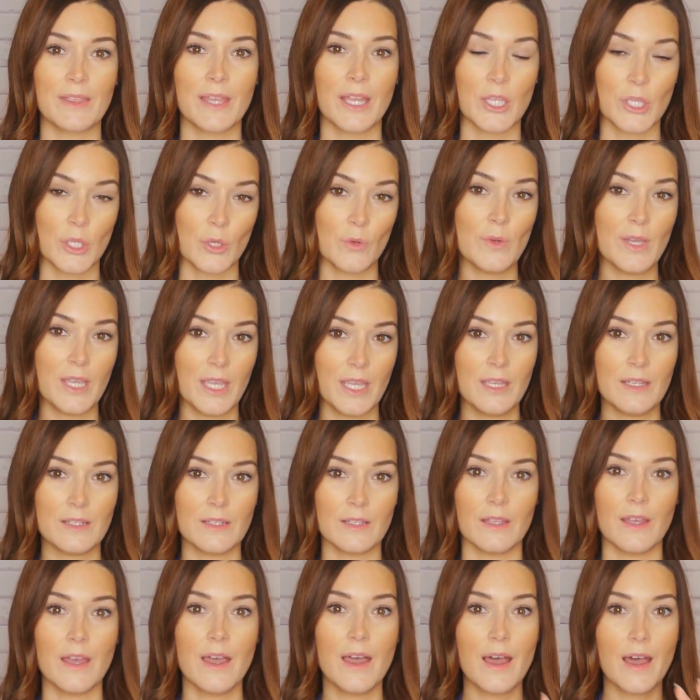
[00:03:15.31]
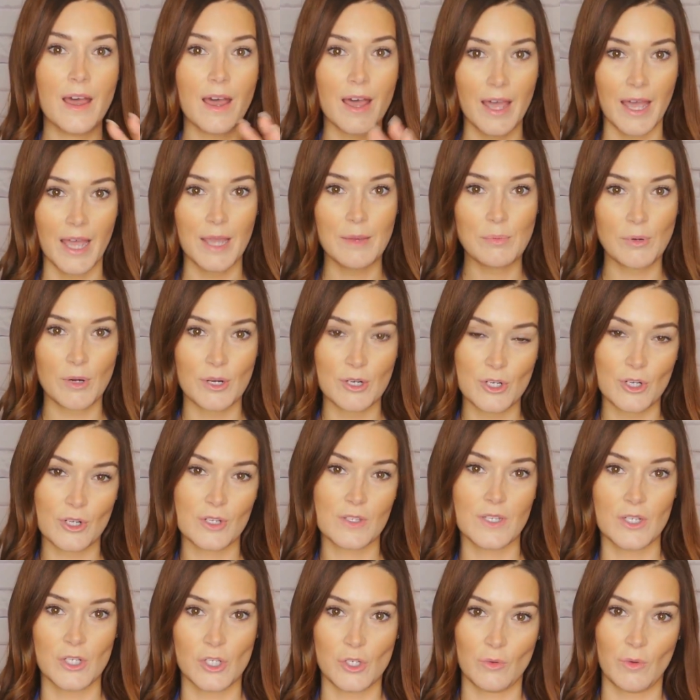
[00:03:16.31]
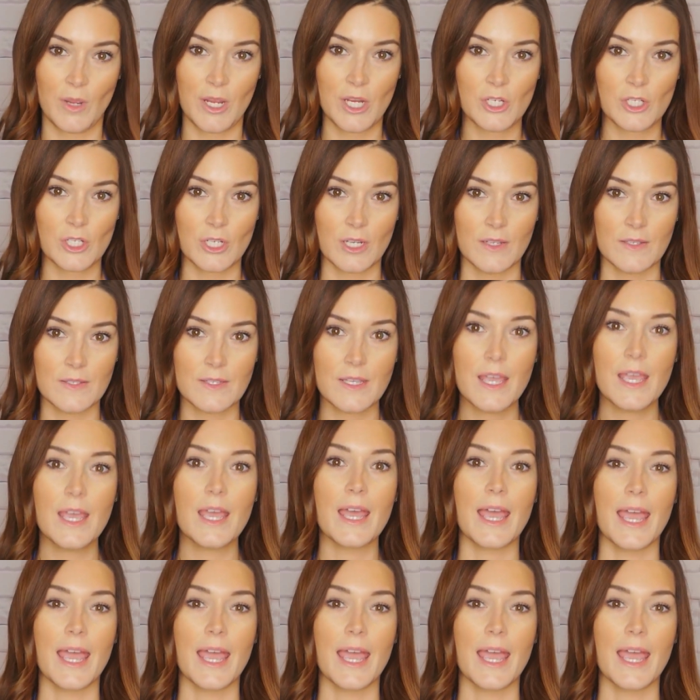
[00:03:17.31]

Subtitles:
that you handle high-pressure situations